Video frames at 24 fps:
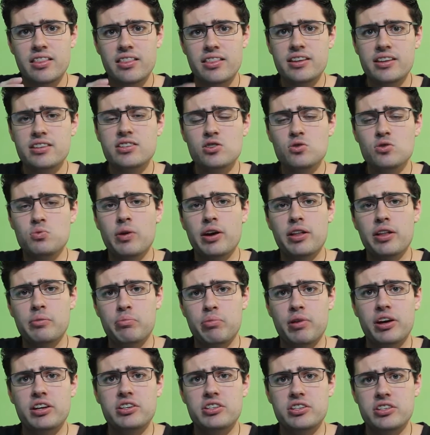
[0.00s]
This is where the
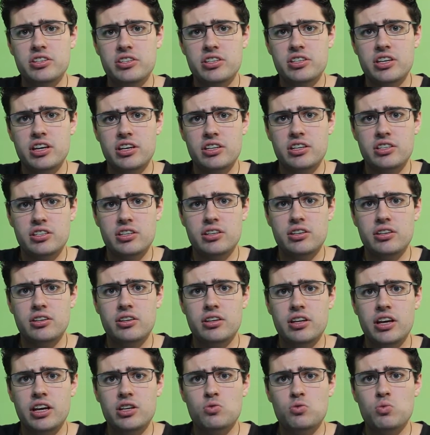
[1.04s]
prejudice kicks in.
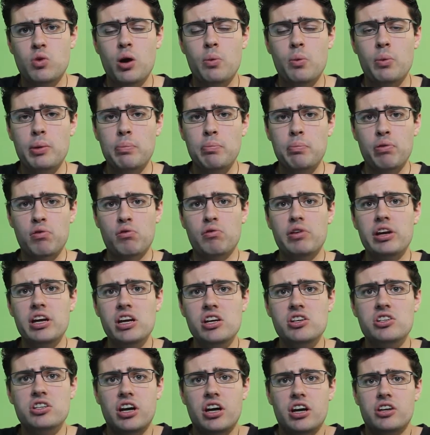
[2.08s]
It's where we
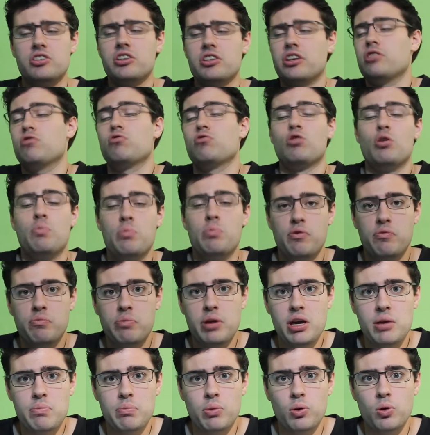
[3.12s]
prejudge a group of
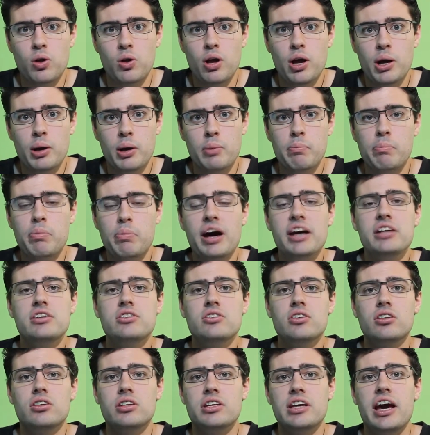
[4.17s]
people
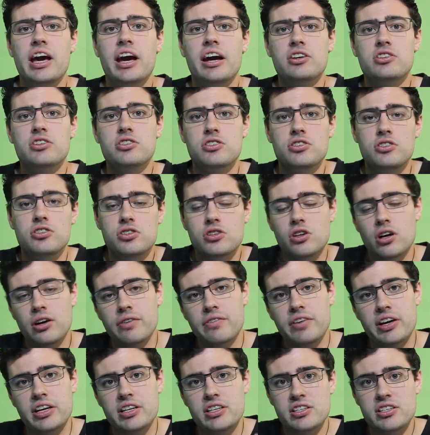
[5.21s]
based on the actions
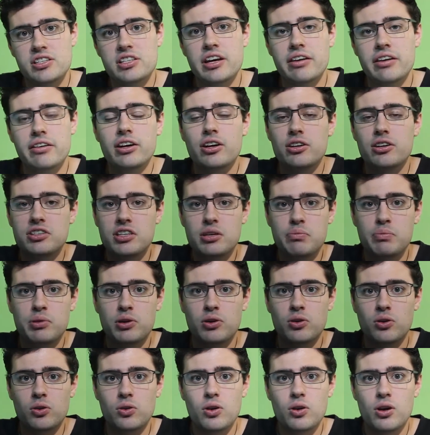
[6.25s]
of a
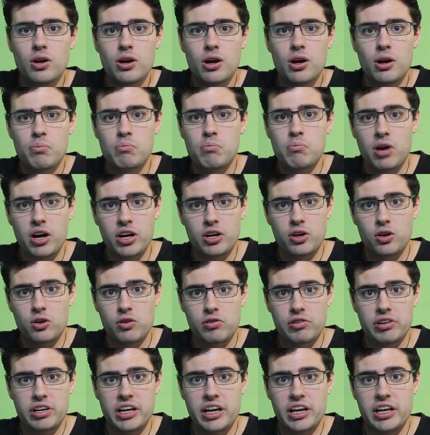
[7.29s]
stereotypical
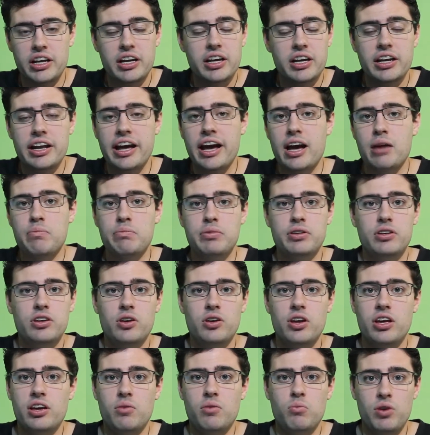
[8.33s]
minority. And it can
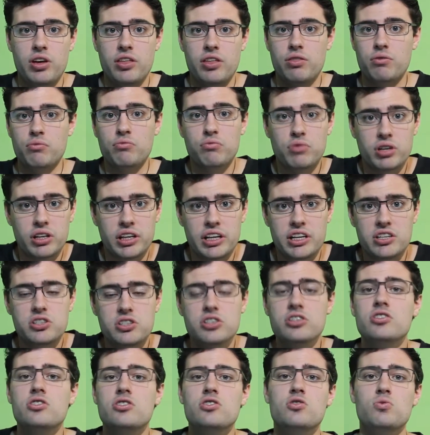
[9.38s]
happen with
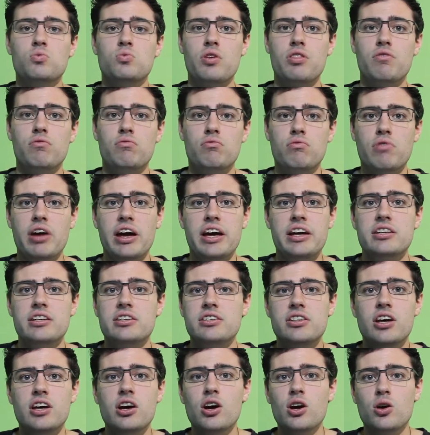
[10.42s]
religions, with
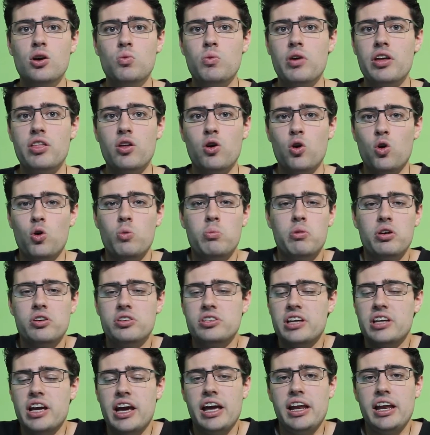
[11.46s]
race, with
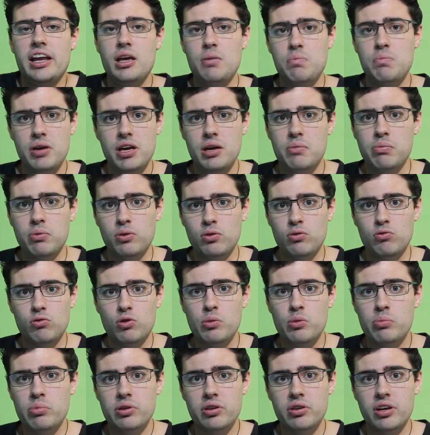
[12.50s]
almost any people
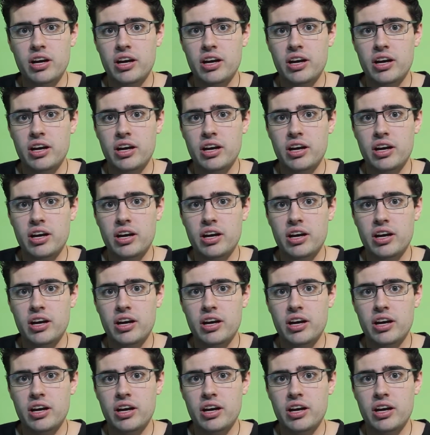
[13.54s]
group.